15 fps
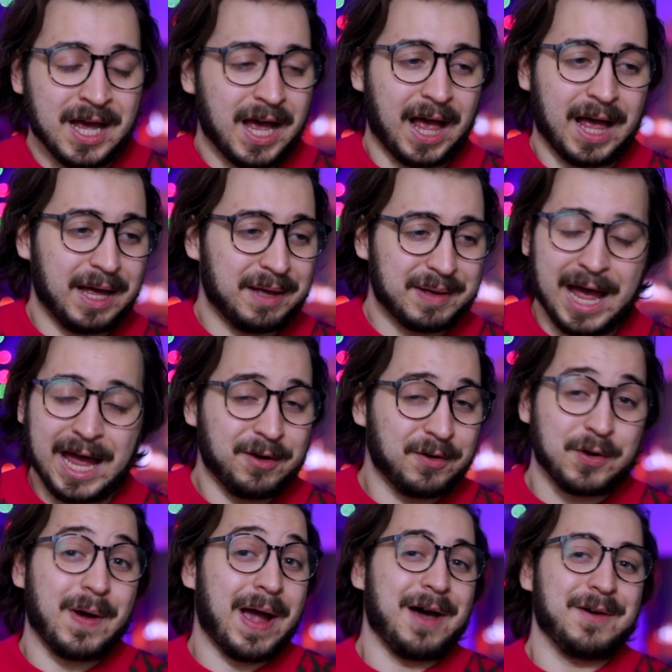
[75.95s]
I don't
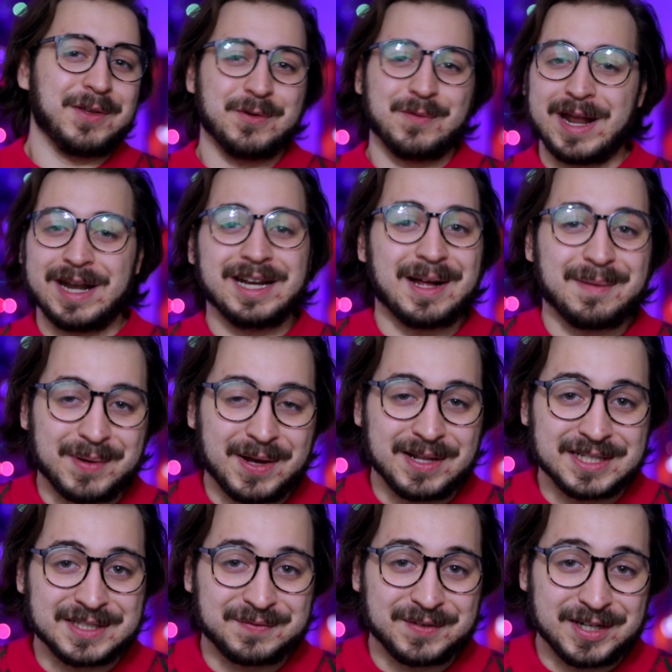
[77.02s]
know how you ended up on
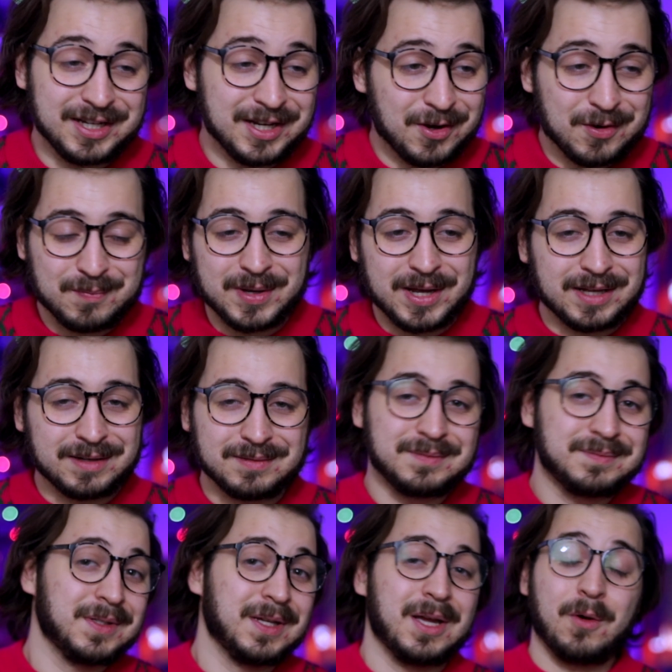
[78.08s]
this video, but
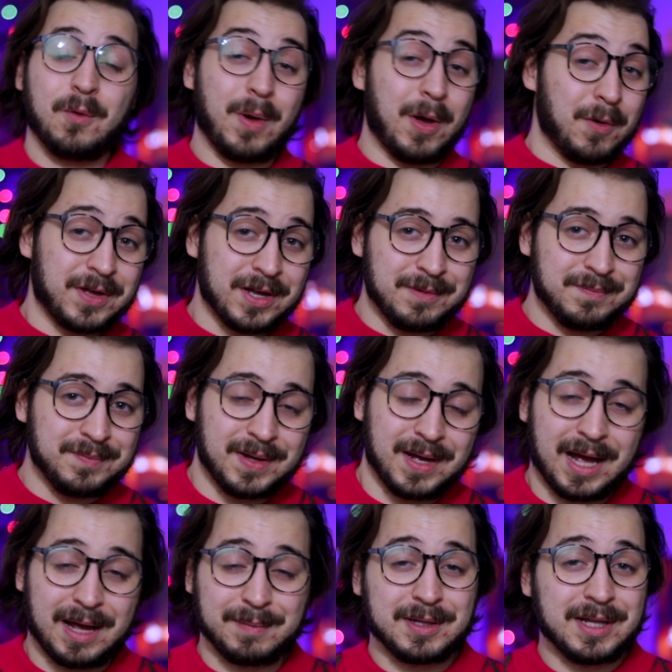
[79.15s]
welcome.
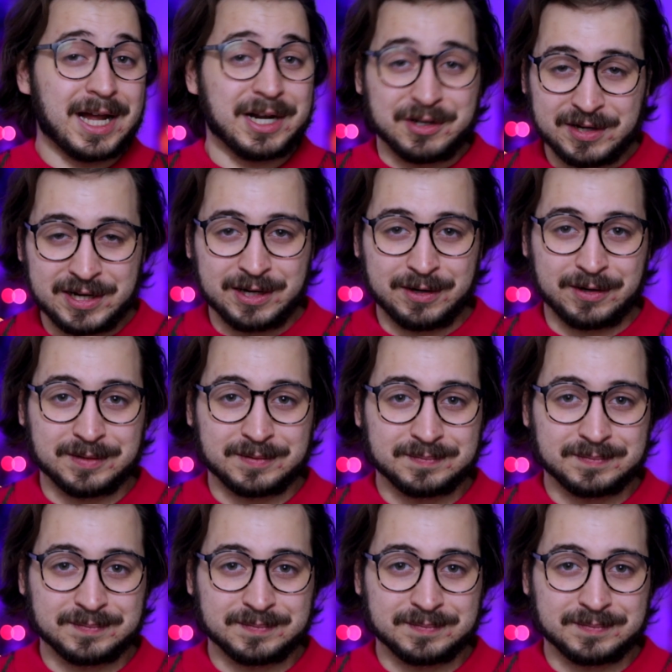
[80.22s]
I'm glad you're here.